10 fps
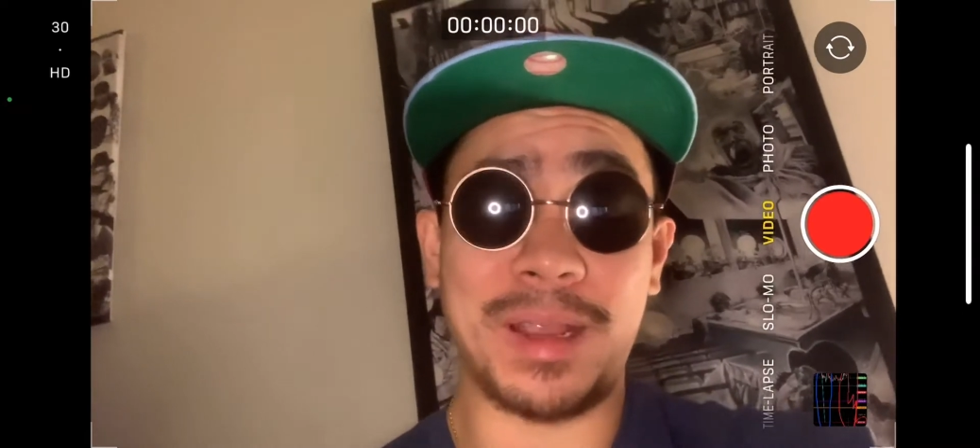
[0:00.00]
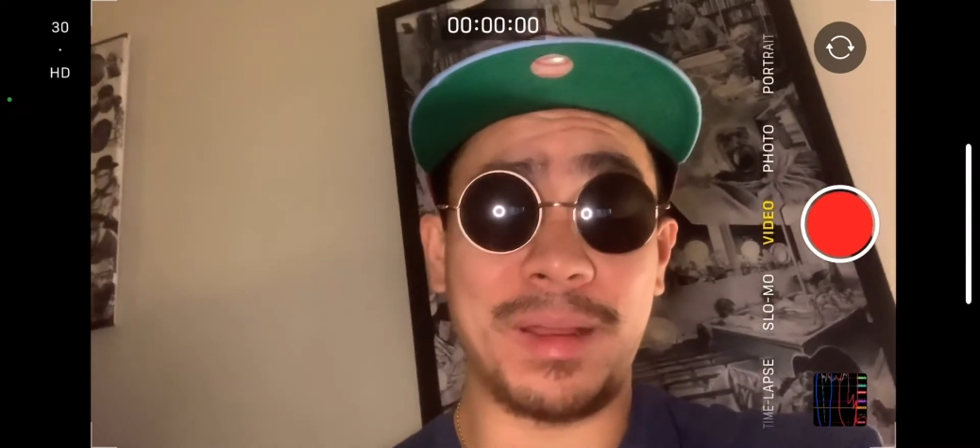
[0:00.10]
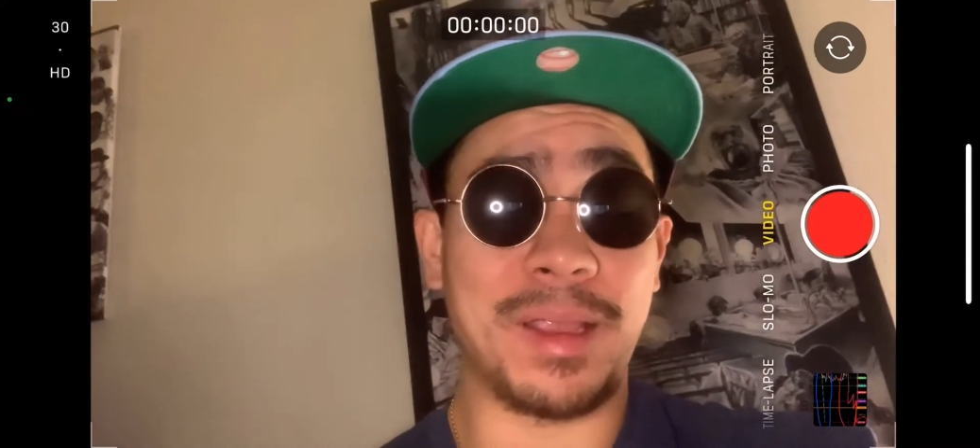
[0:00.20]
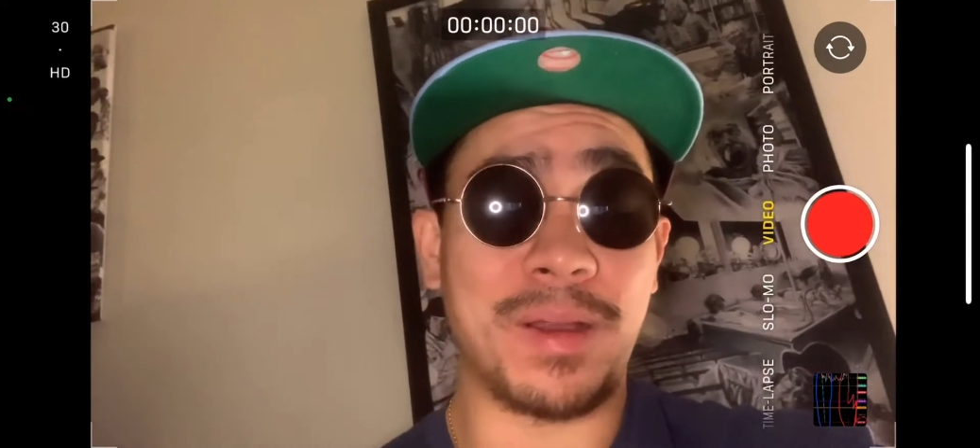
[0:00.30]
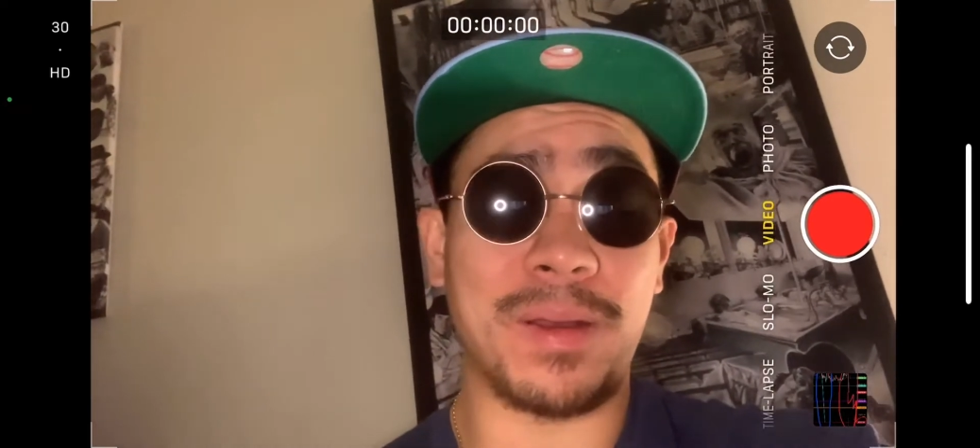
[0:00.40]

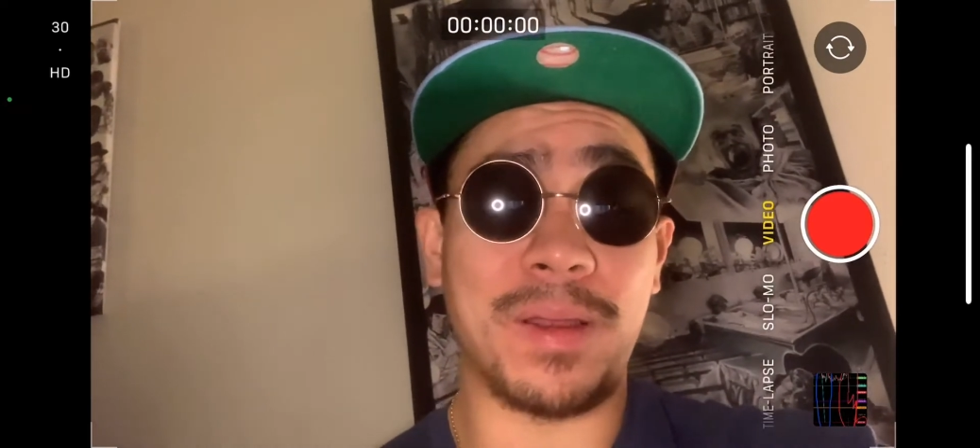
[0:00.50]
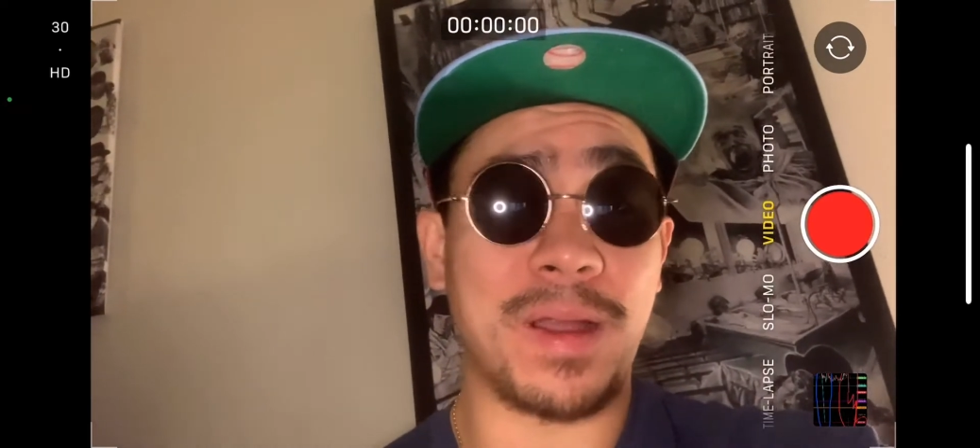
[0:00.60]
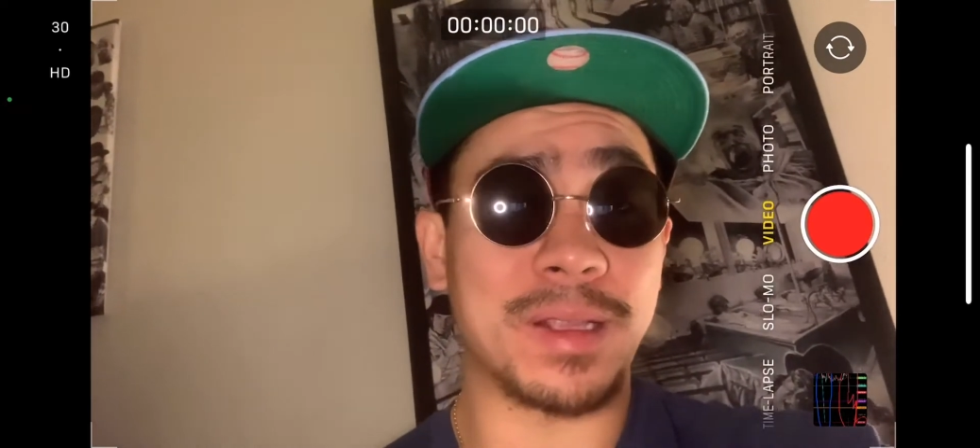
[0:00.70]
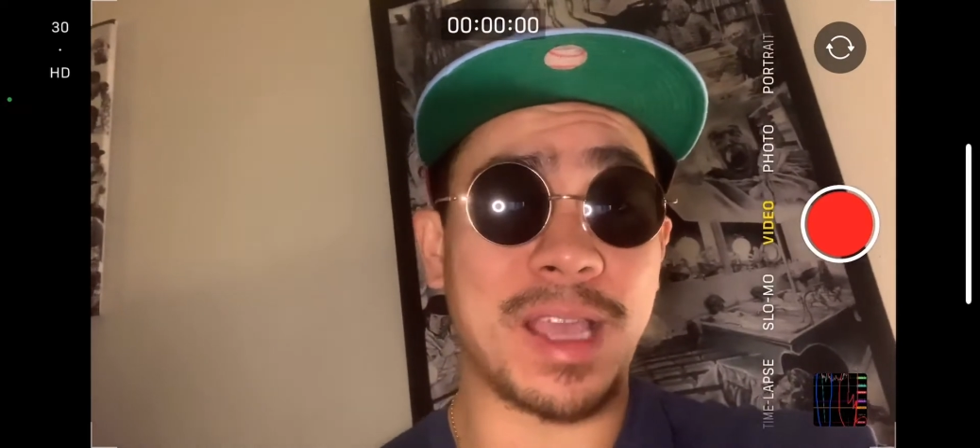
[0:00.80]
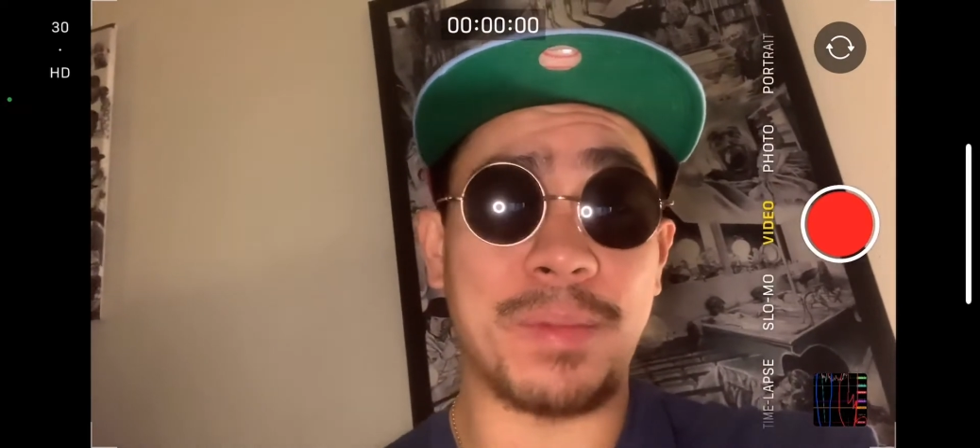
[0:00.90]
you know, a
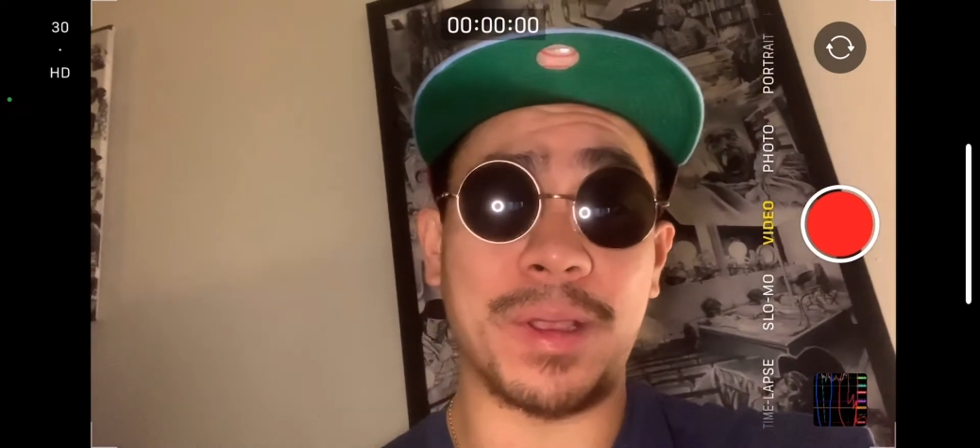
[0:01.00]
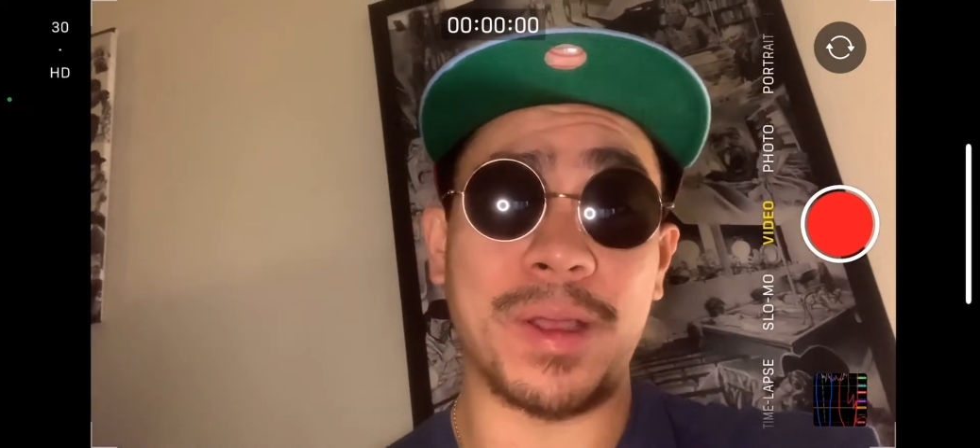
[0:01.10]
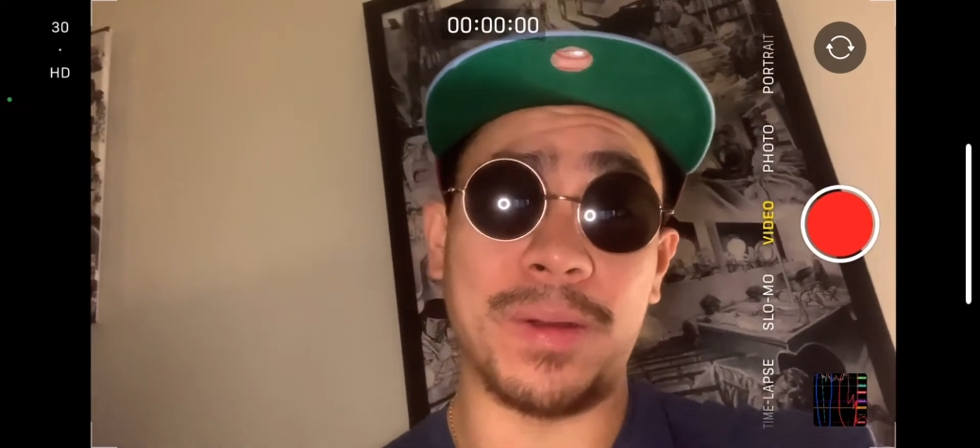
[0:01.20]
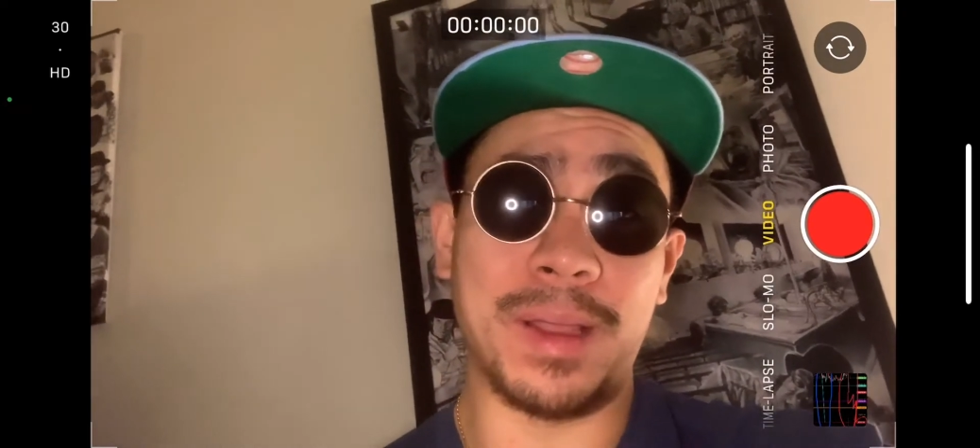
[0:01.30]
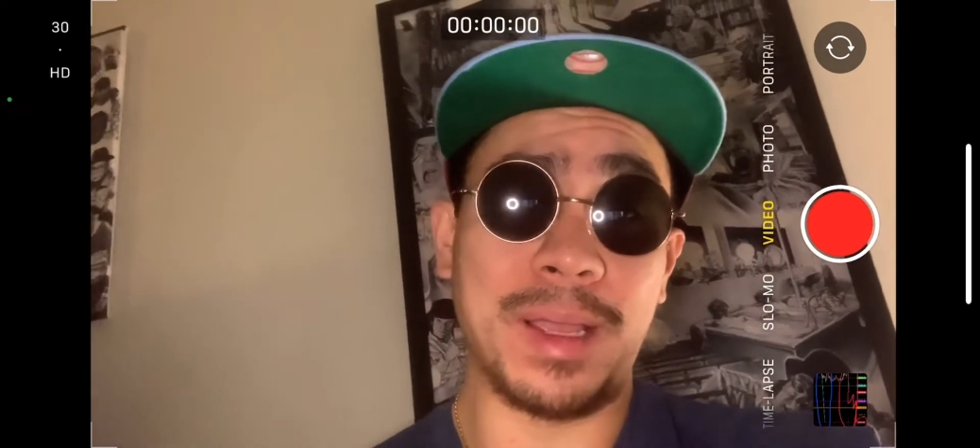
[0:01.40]
long time
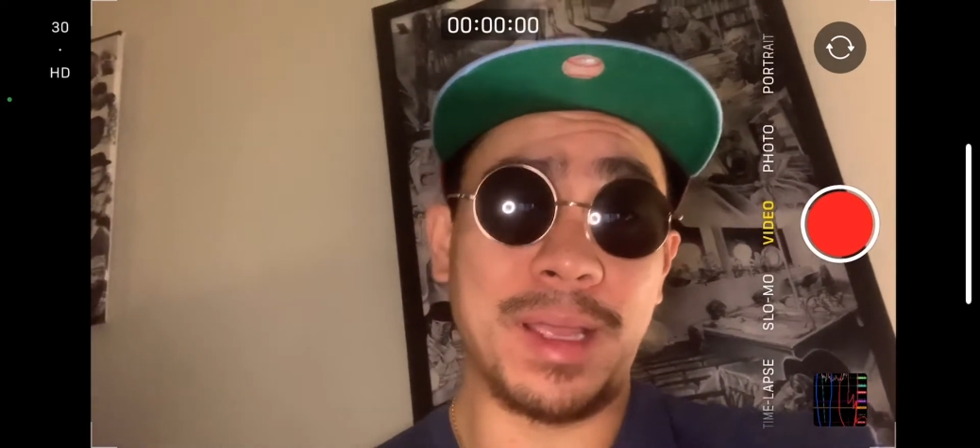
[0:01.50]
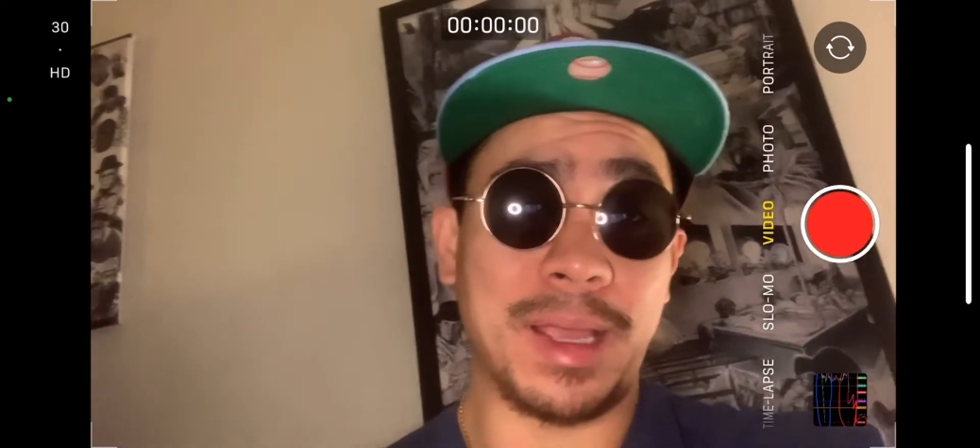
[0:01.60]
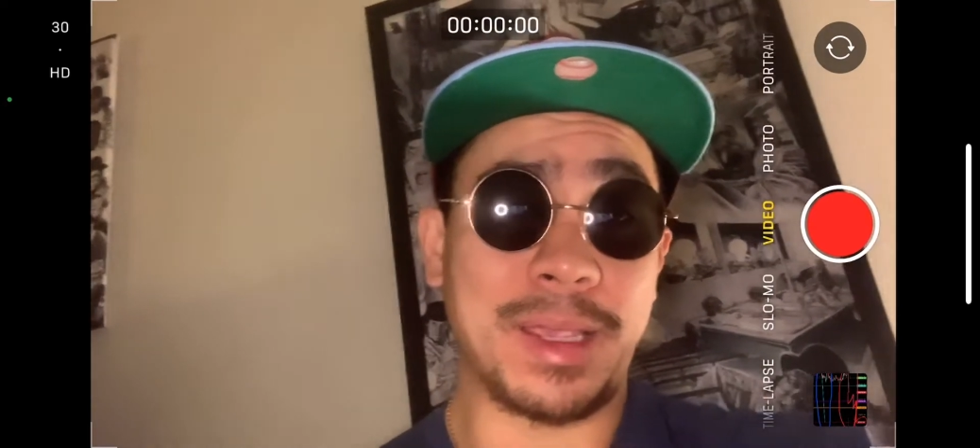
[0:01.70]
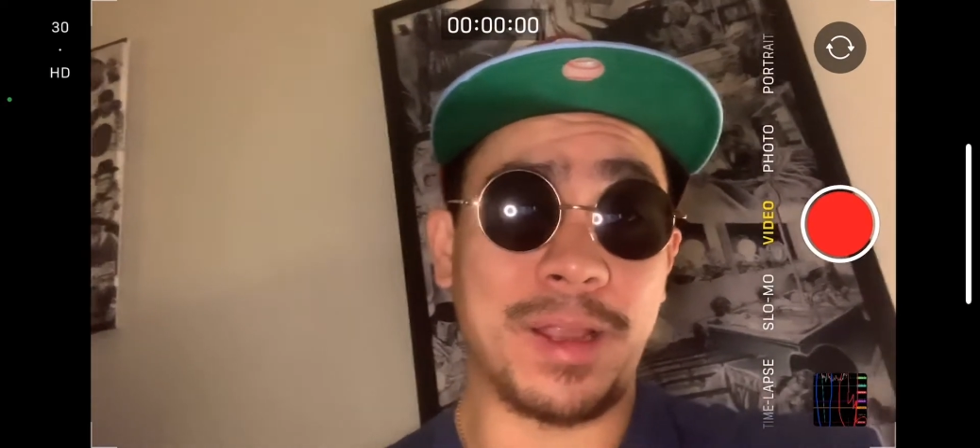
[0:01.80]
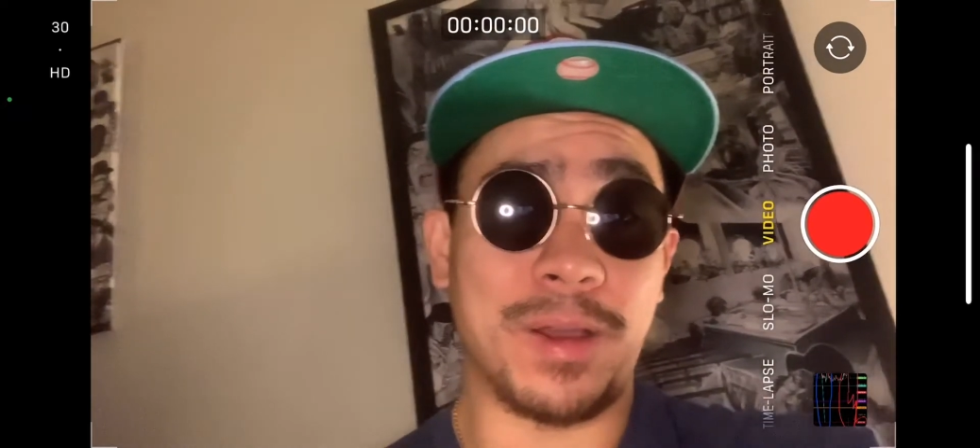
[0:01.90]
ago,
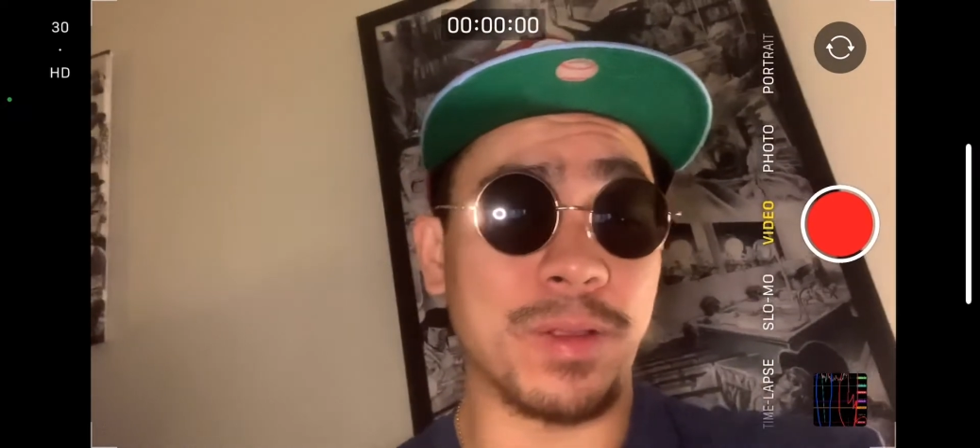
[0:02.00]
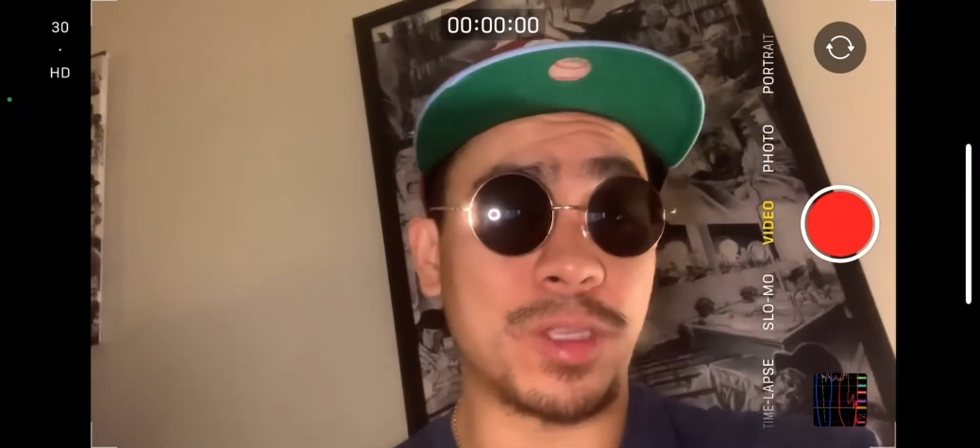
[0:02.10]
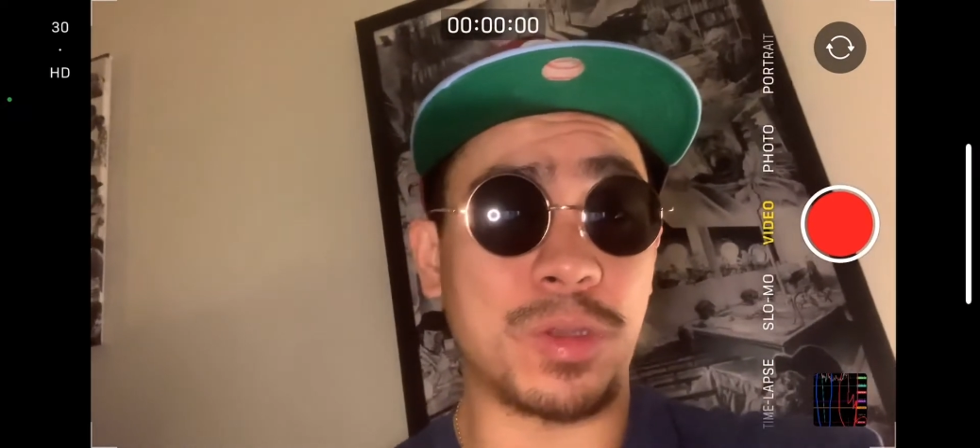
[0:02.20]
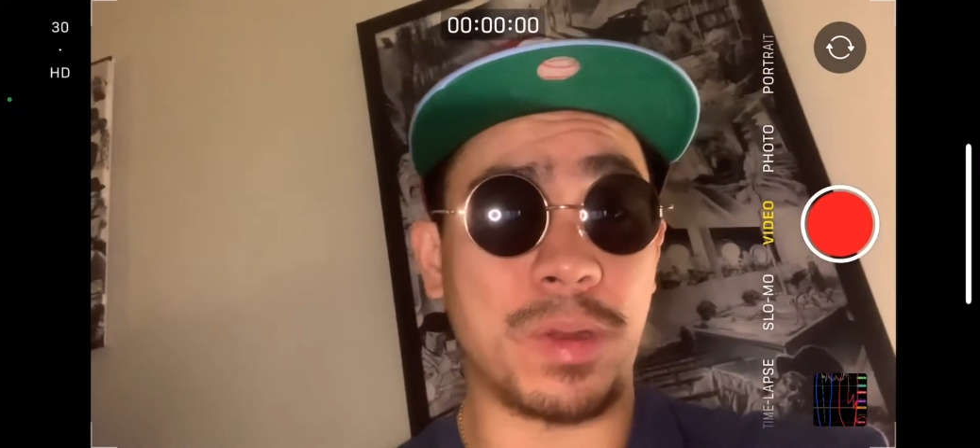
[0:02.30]
like, you know,